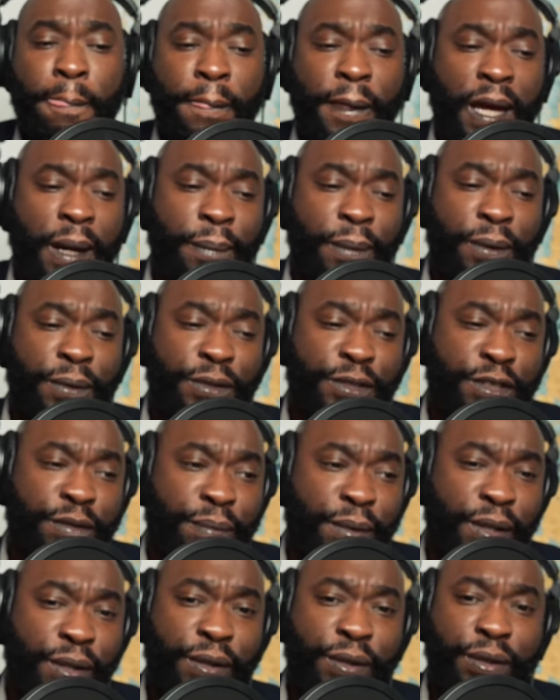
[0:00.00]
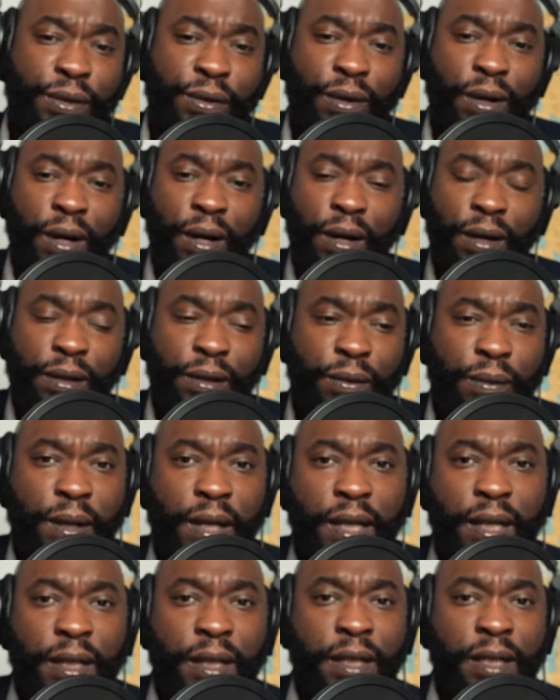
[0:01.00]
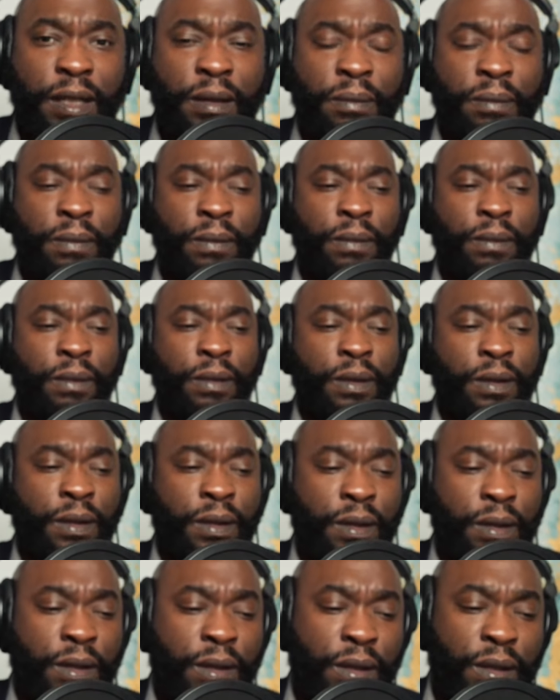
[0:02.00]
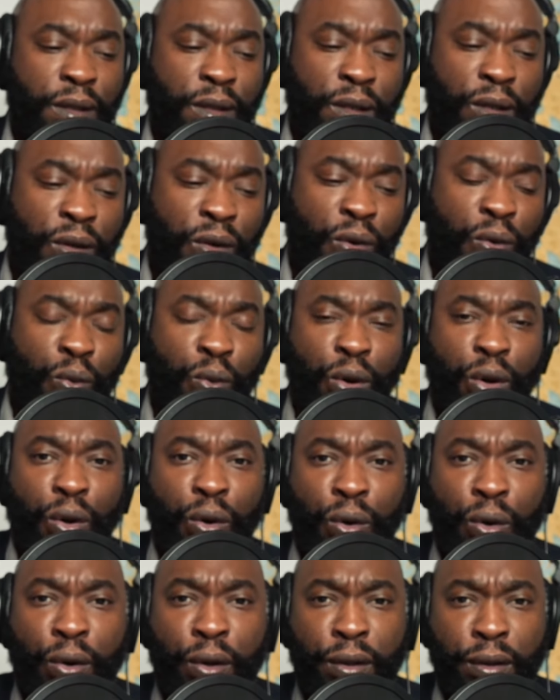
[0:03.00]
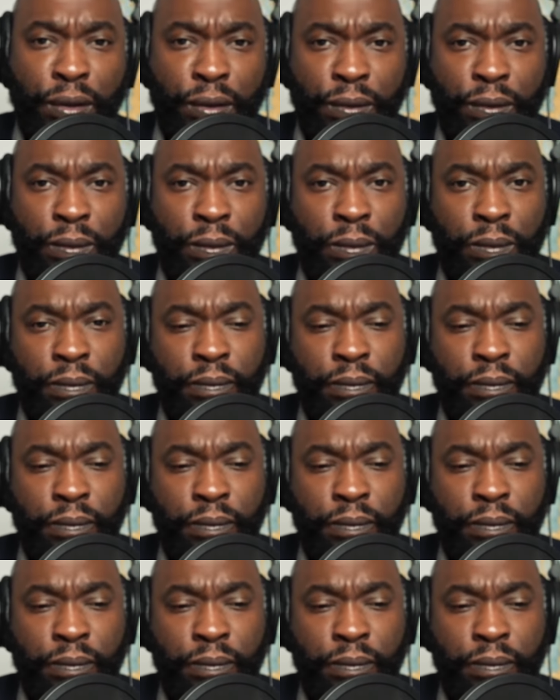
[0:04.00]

i'm going to smear you all the way up with oil